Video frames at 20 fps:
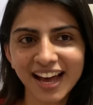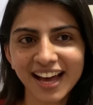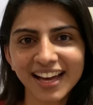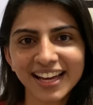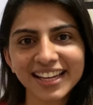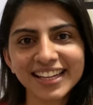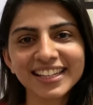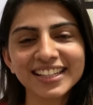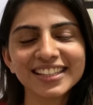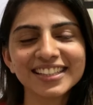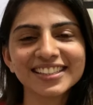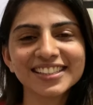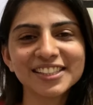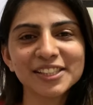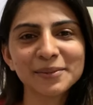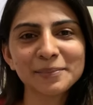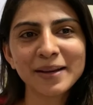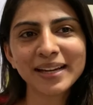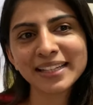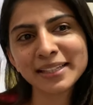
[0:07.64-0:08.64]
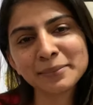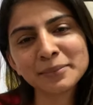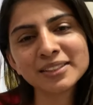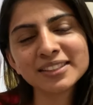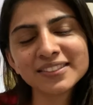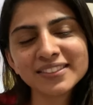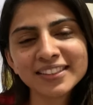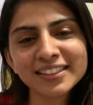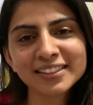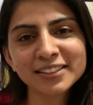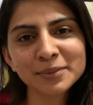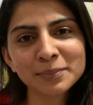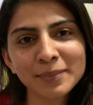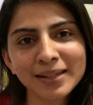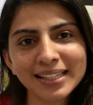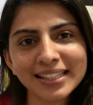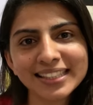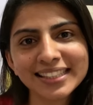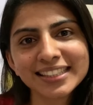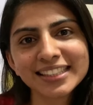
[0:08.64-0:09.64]
Hi, uh, my name is Venus
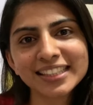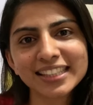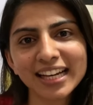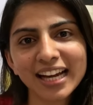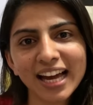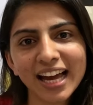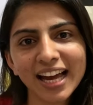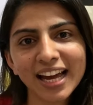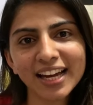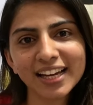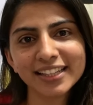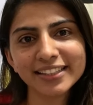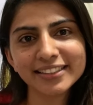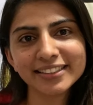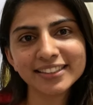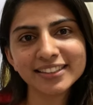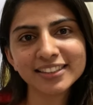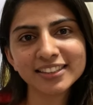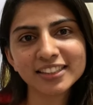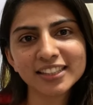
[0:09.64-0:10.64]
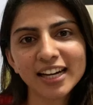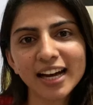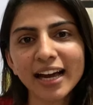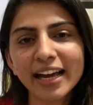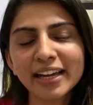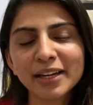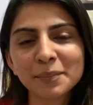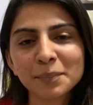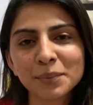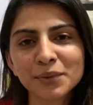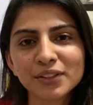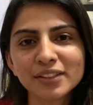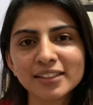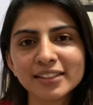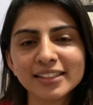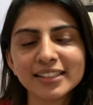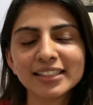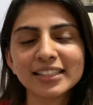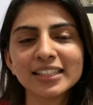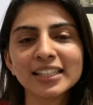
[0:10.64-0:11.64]
Malik and uh, I
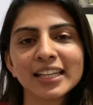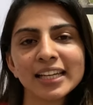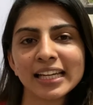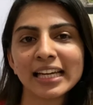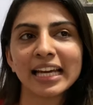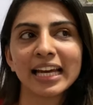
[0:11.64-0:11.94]
appeared in